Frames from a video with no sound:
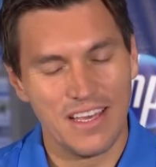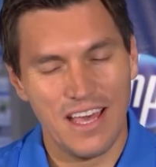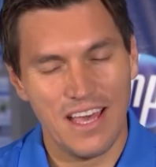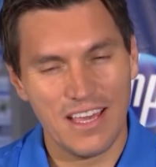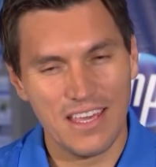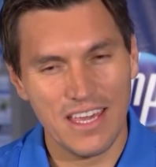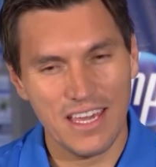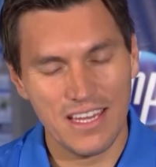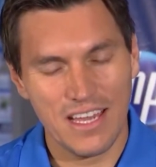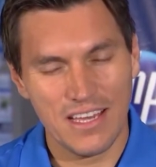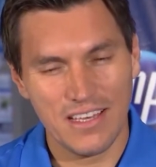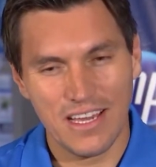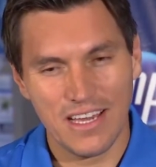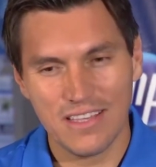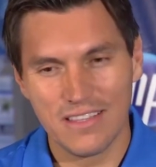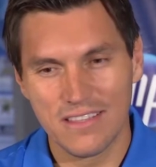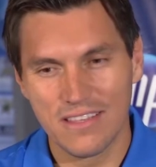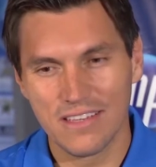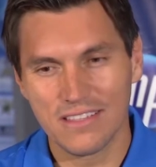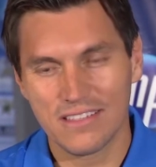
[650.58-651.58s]
Again, I
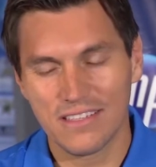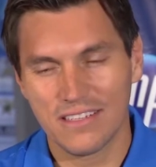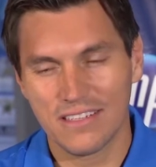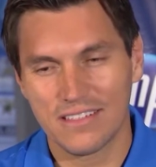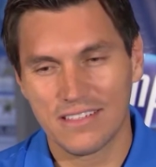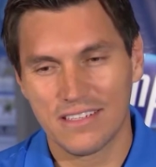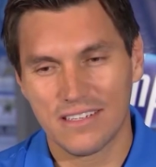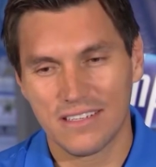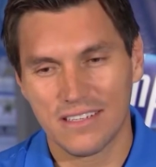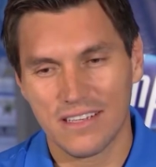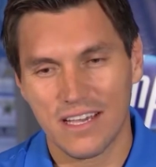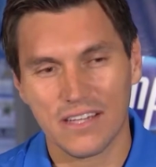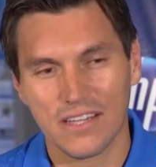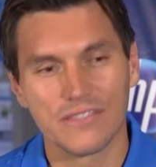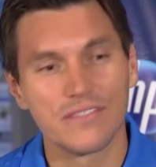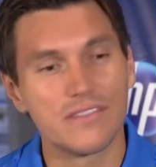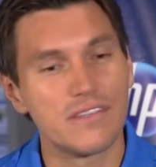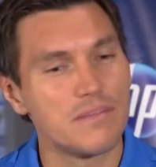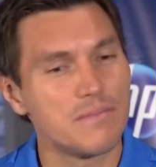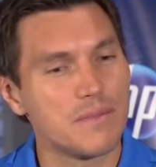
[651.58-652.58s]
think that I
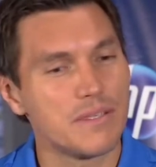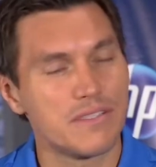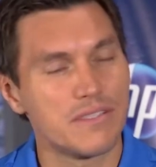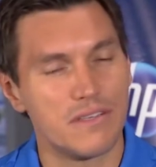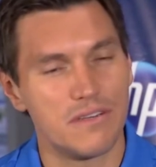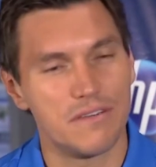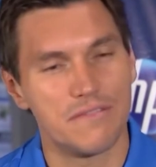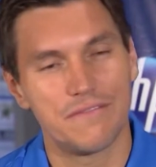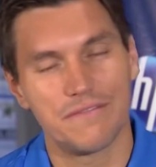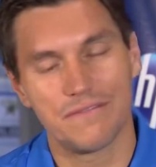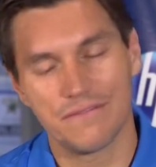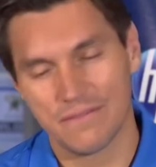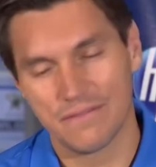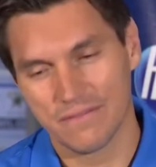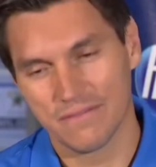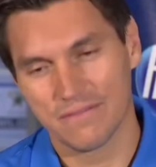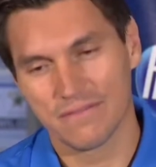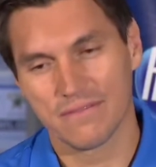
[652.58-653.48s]
consider myself